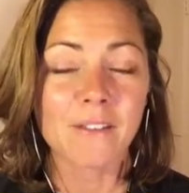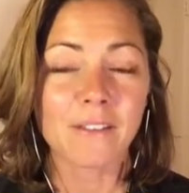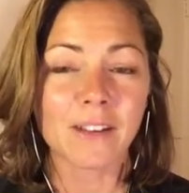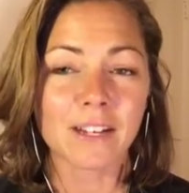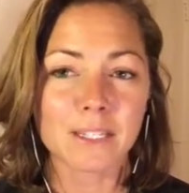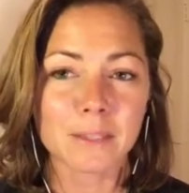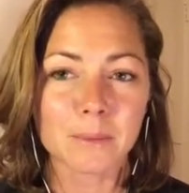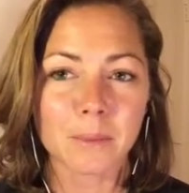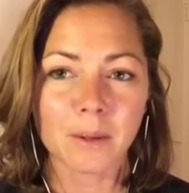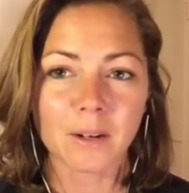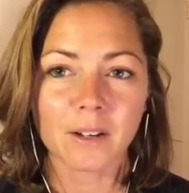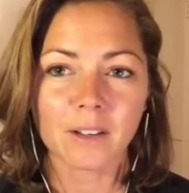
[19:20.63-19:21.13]

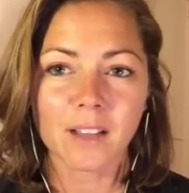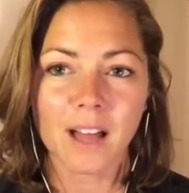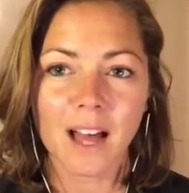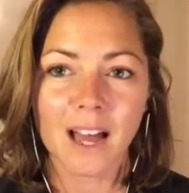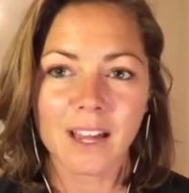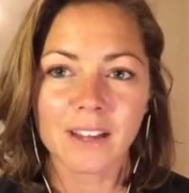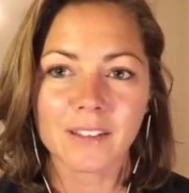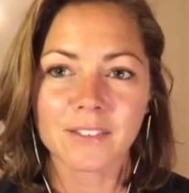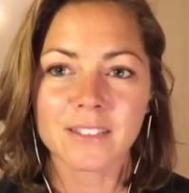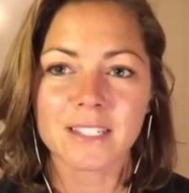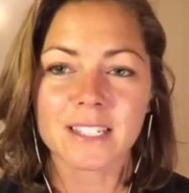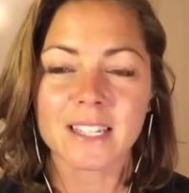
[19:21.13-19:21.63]
Facebook
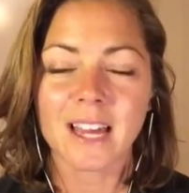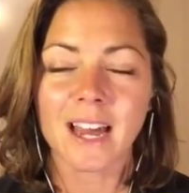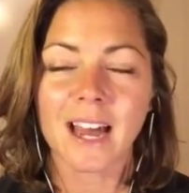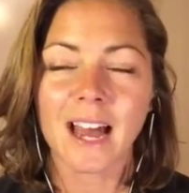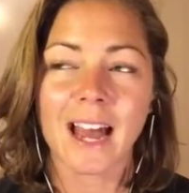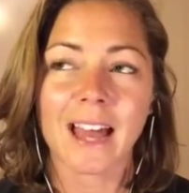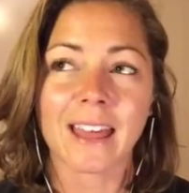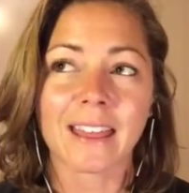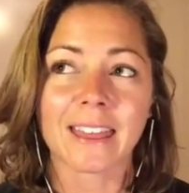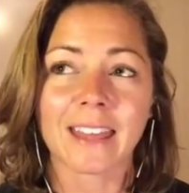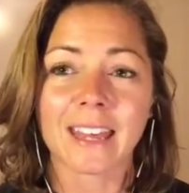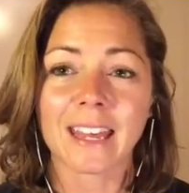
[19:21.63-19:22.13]
Lives,
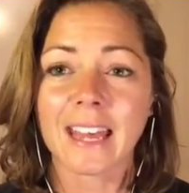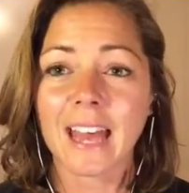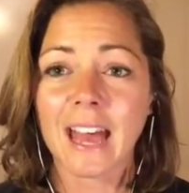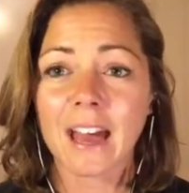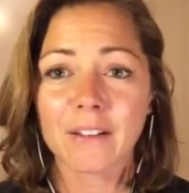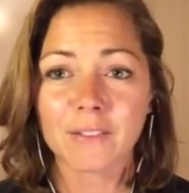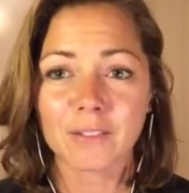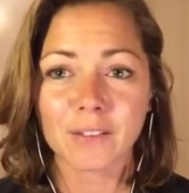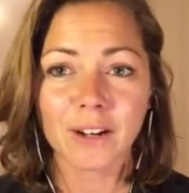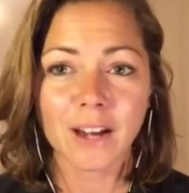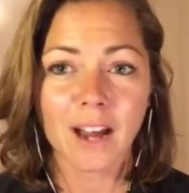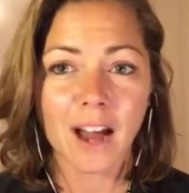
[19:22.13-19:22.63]
I think,
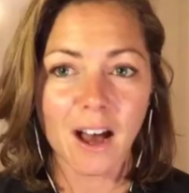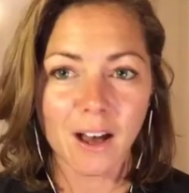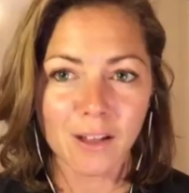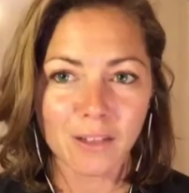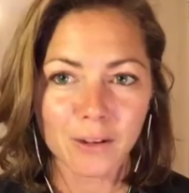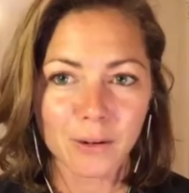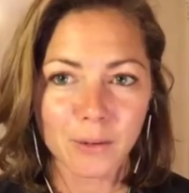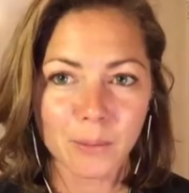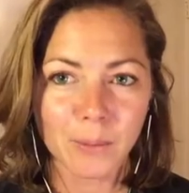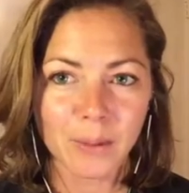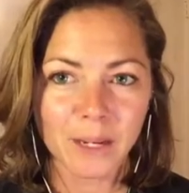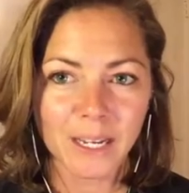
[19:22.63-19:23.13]
every
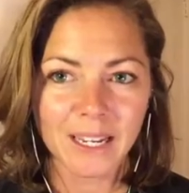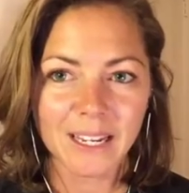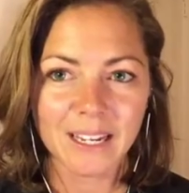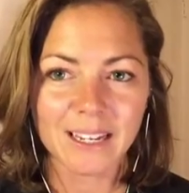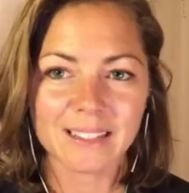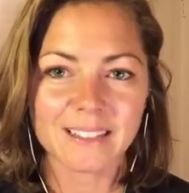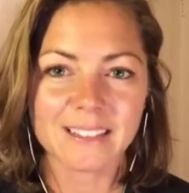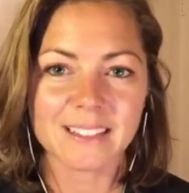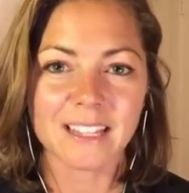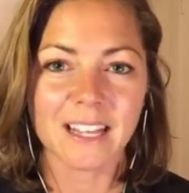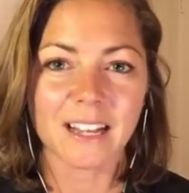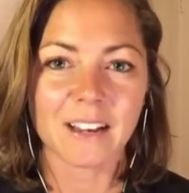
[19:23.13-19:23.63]
other week
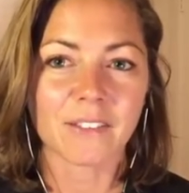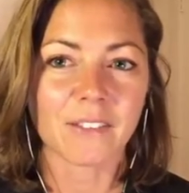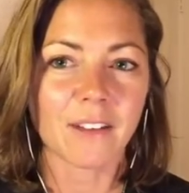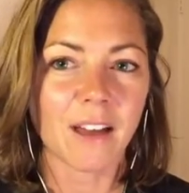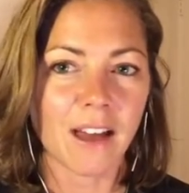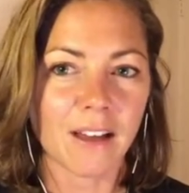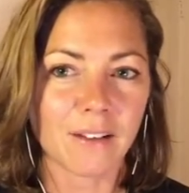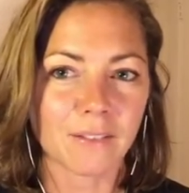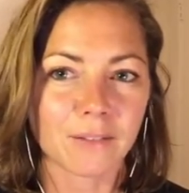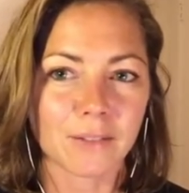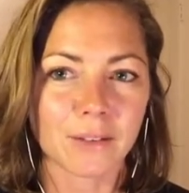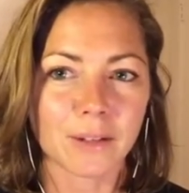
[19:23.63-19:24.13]
instead of
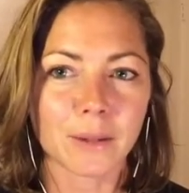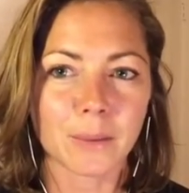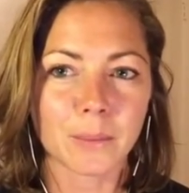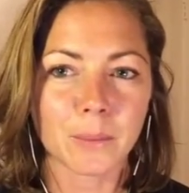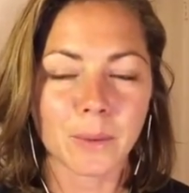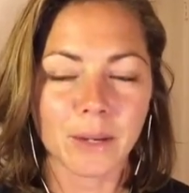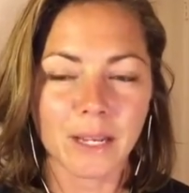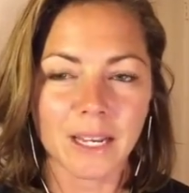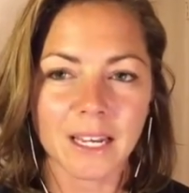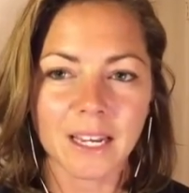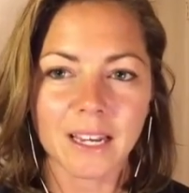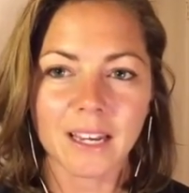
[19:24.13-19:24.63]
every
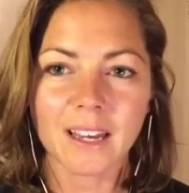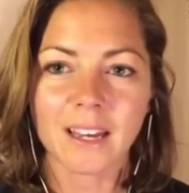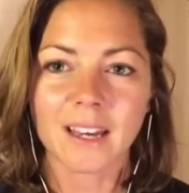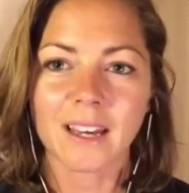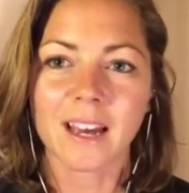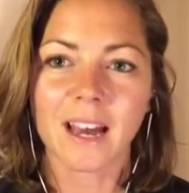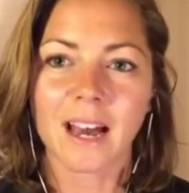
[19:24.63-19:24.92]
week.